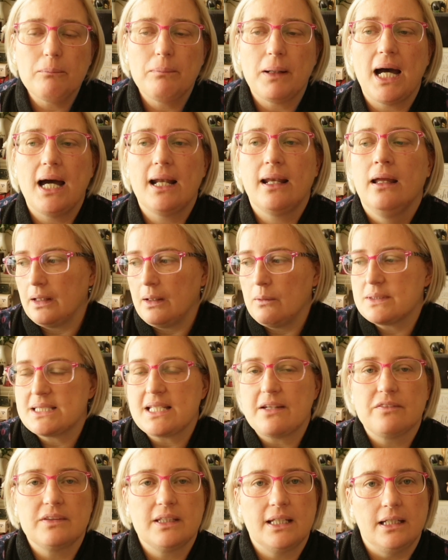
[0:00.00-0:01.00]
but it was
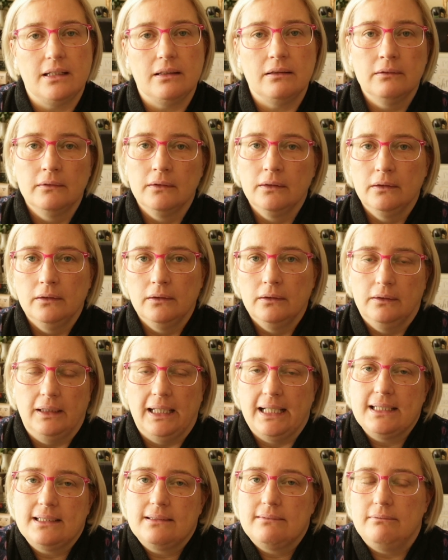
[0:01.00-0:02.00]
definitely
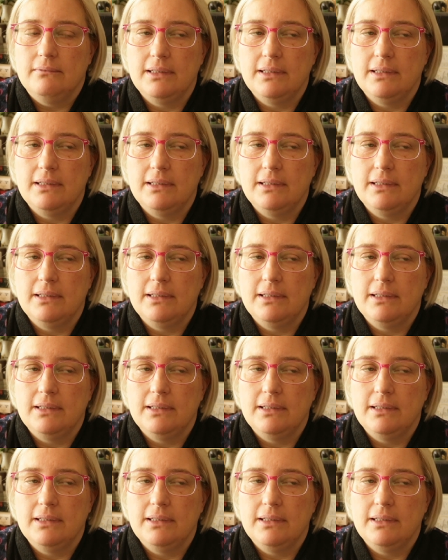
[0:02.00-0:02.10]
like it,